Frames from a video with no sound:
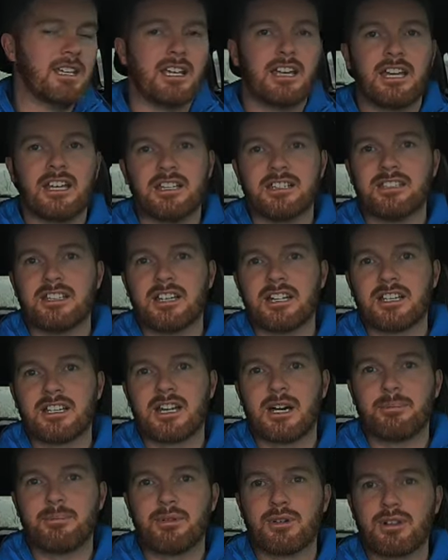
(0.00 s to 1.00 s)
and a
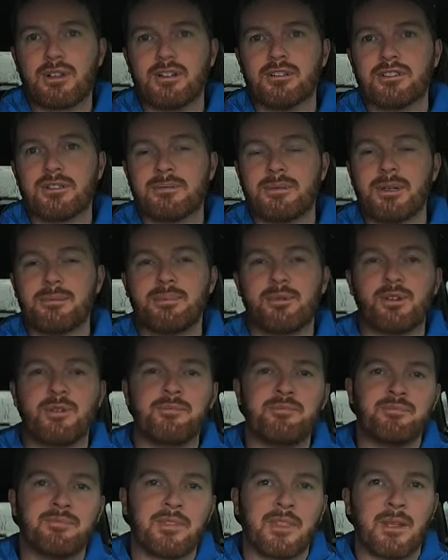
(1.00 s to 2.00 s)
couple close people.
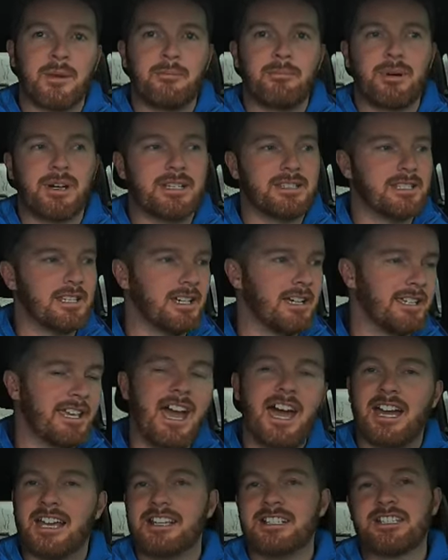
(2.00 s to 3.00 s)
But uh,
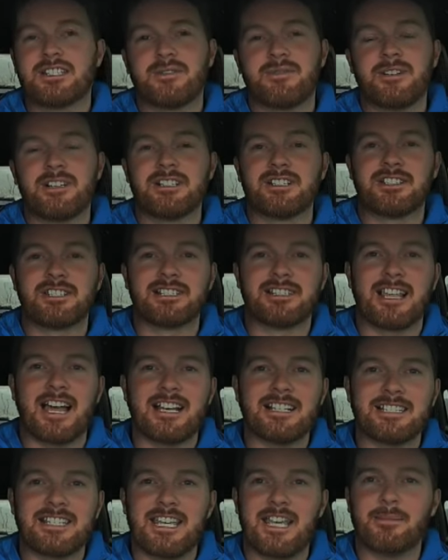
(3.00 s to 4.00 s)
yeah, he just finished his
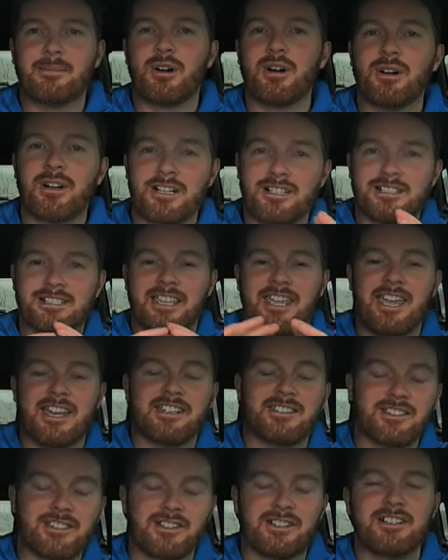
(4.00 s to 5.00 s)
last chemo and his
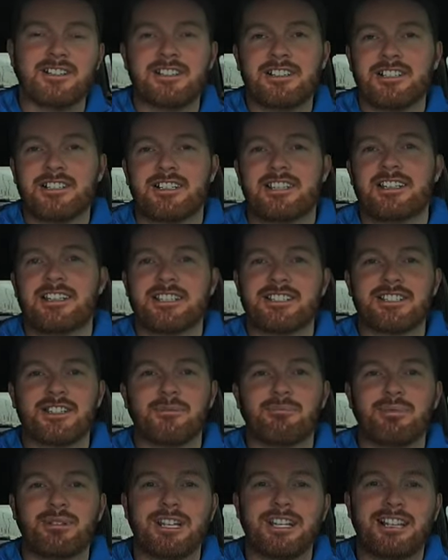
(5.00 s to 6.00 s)
cancer is
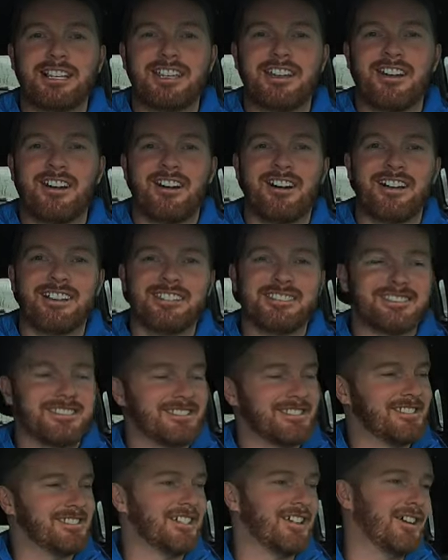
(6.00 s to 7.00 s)
completely gone.
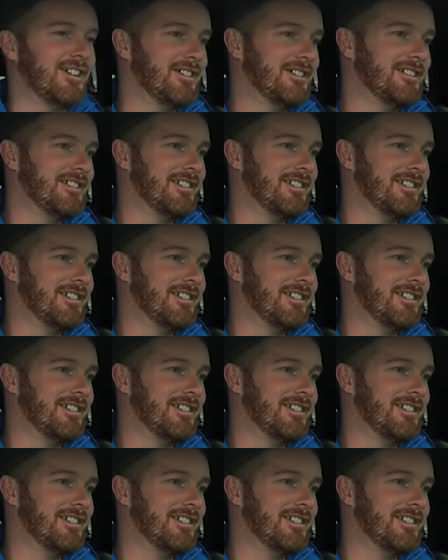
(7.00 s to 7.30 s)
So